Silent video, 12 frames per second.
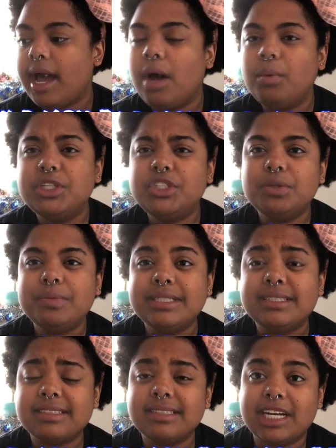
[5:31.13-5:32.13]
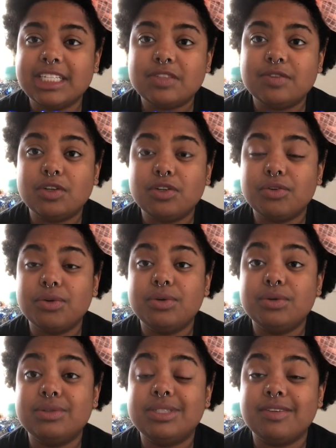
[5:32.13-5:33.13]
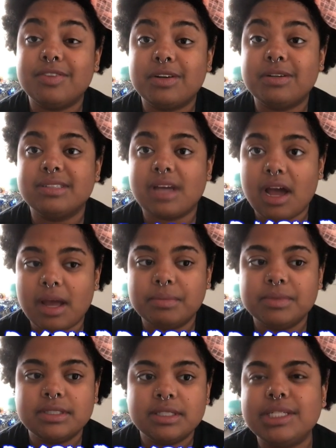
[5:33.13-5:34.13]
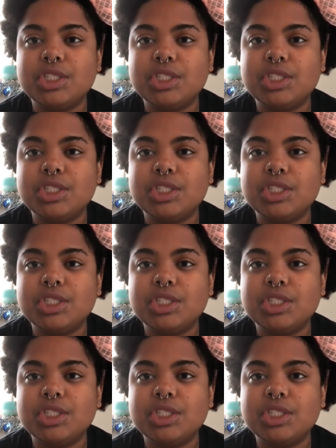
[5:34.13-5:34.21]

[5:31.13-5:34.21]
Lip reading: how would you be successful through difficult times?